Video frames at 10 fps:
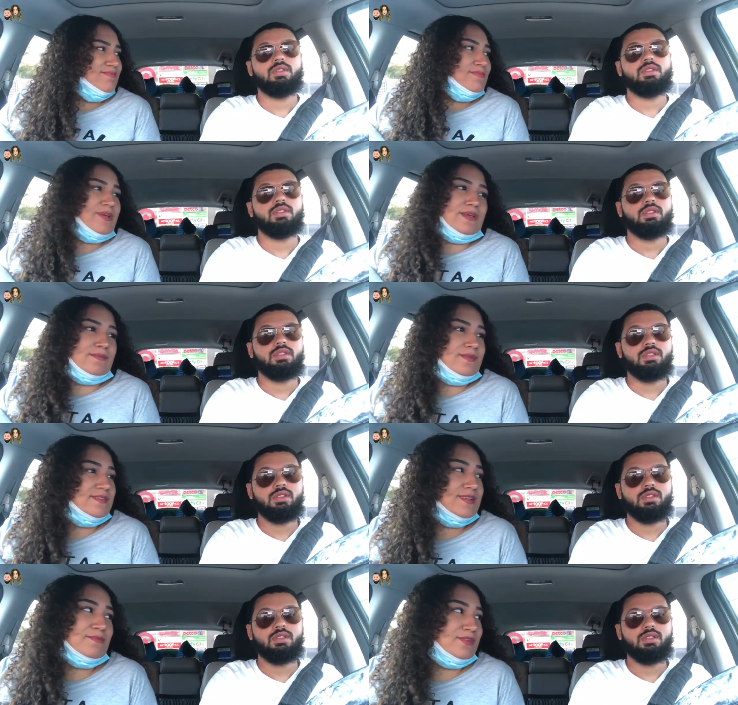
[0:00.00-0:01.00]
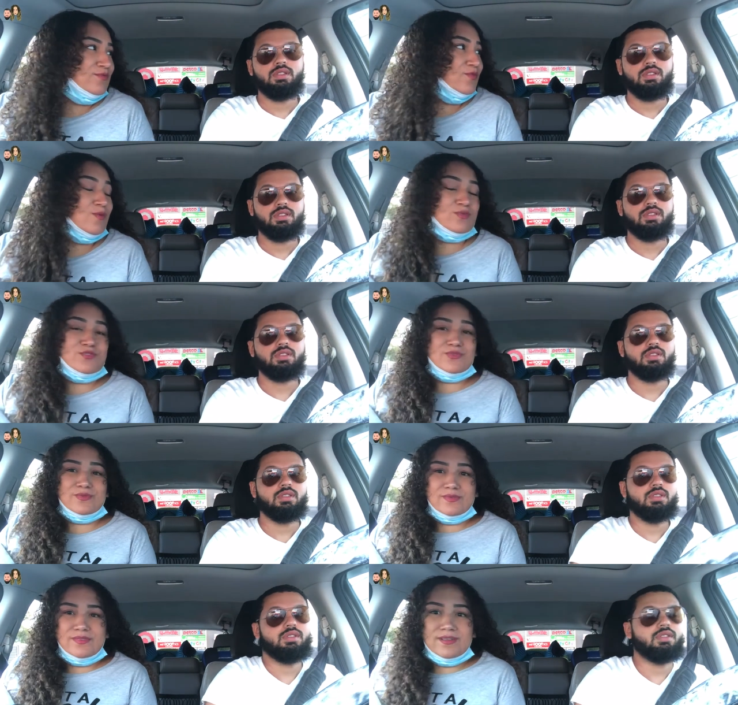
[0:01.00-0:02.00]
Speaker 1: Babe, something's wrong with you.
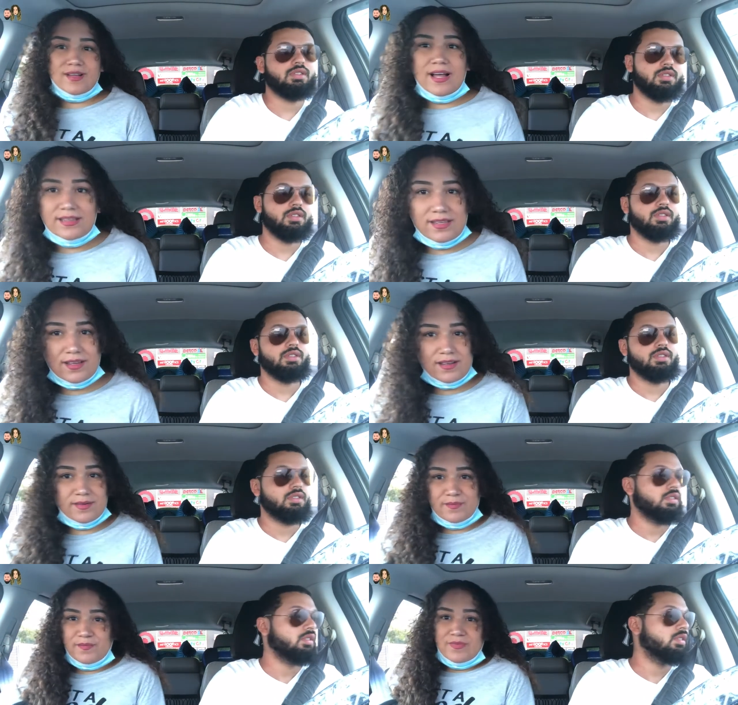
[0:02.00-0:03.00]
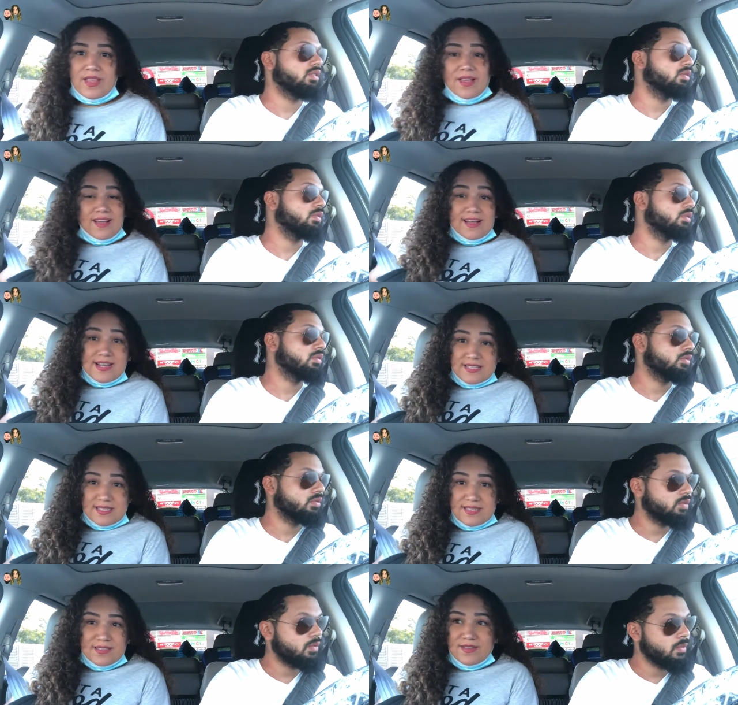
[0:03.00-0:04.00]
I think, guys,
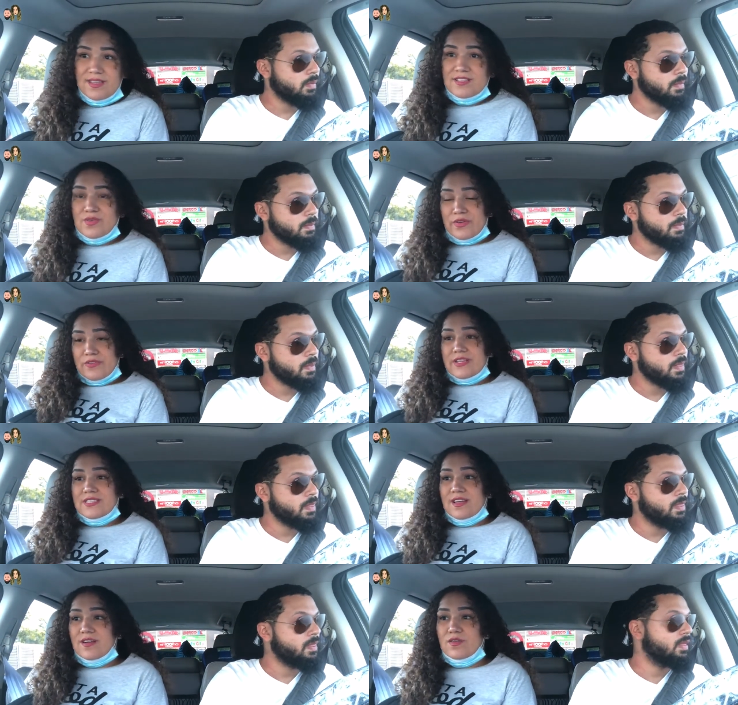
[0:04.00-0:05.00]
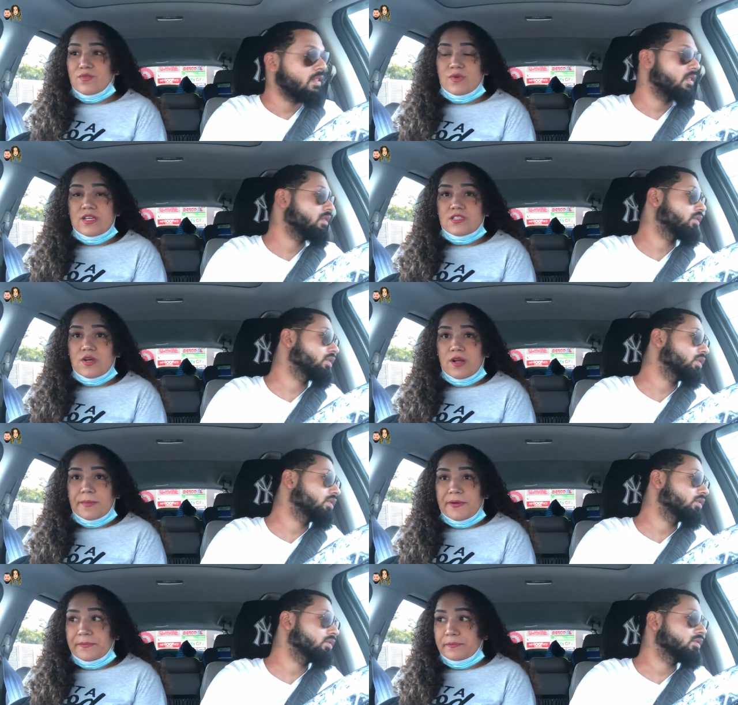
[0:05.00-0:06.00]
he's going crazy. I don't know what he's talking
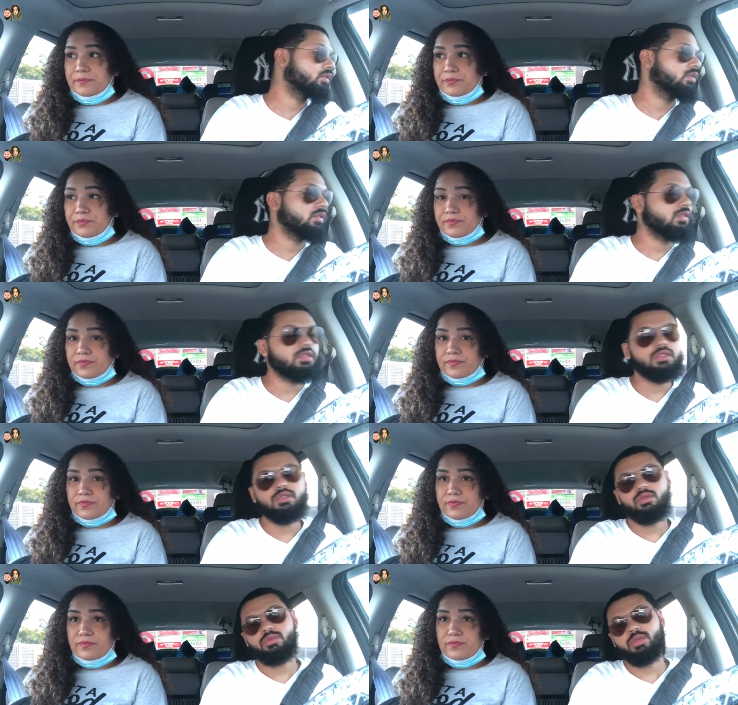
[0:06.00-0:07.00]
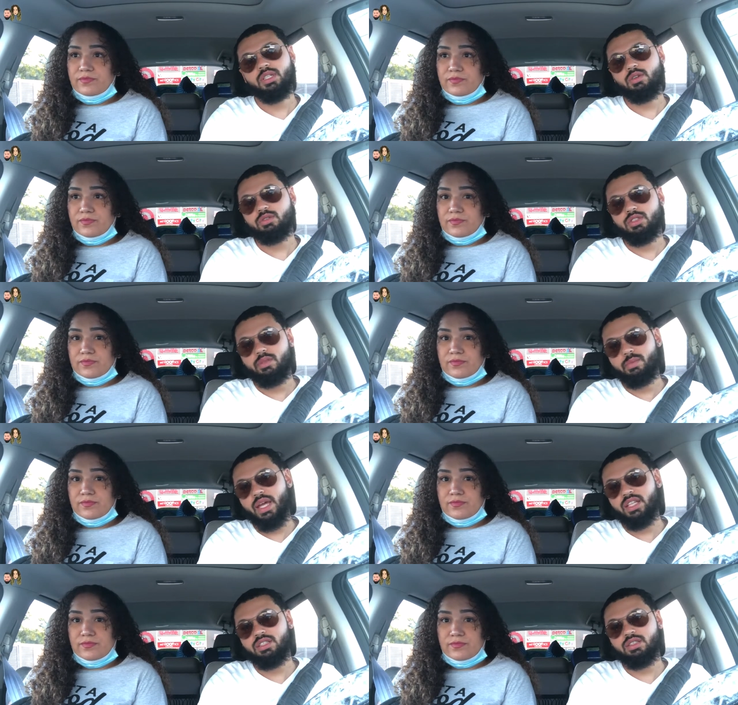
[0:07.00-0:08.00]
about. I might go to the
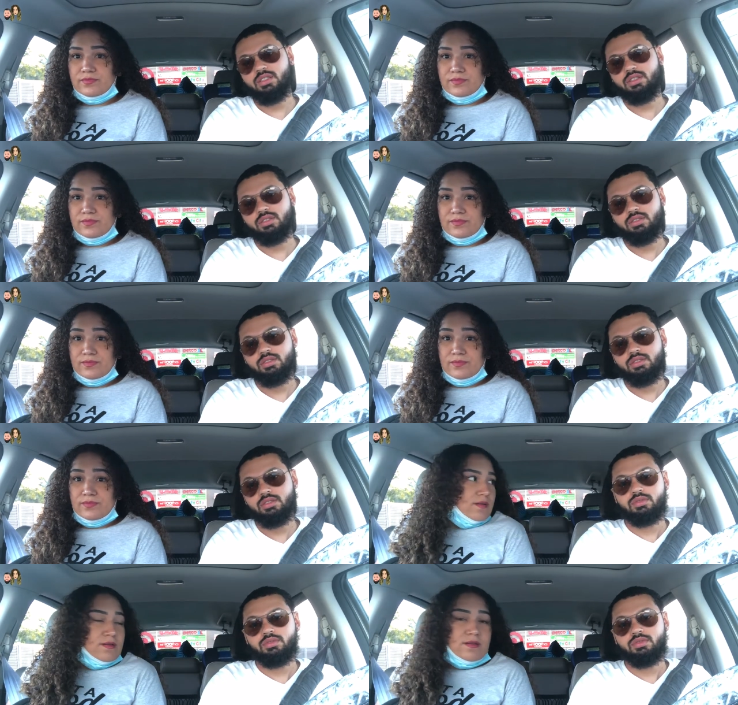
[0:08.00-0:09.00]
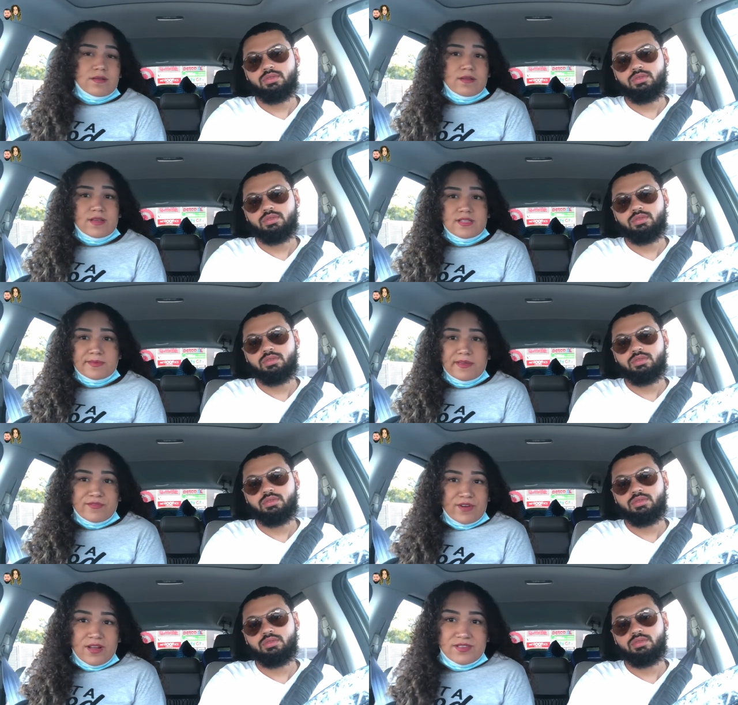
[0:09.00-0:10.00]
back seat. He's being
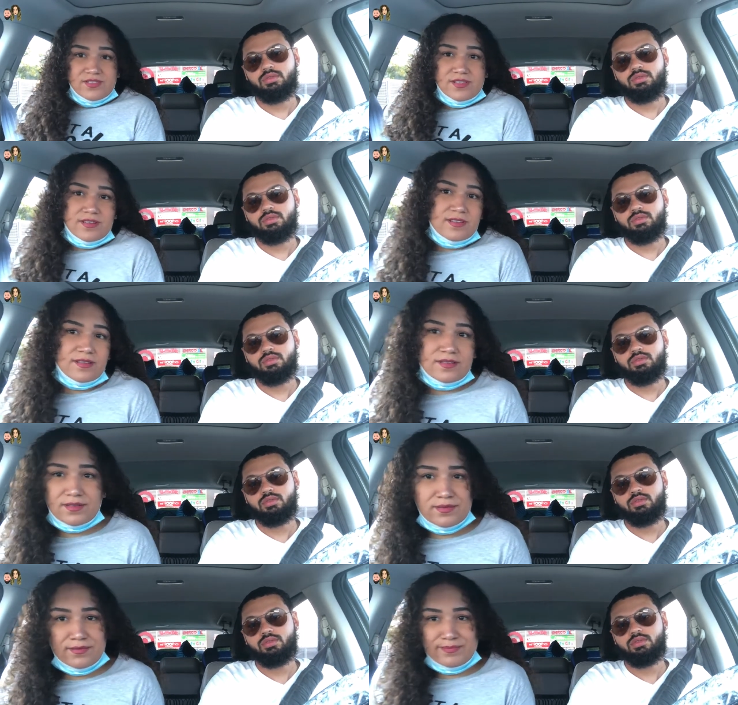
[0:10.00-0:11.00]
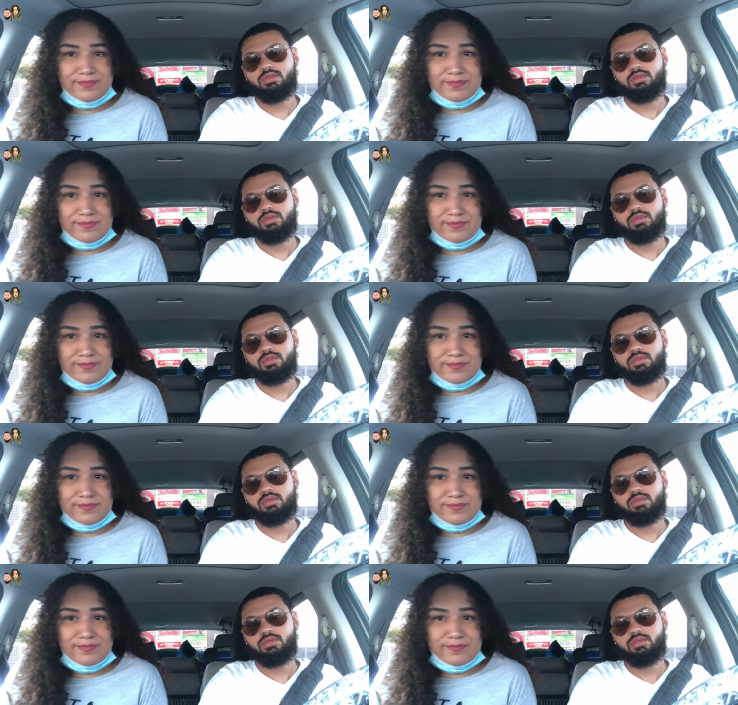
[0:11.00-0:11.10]
fresh. Don't.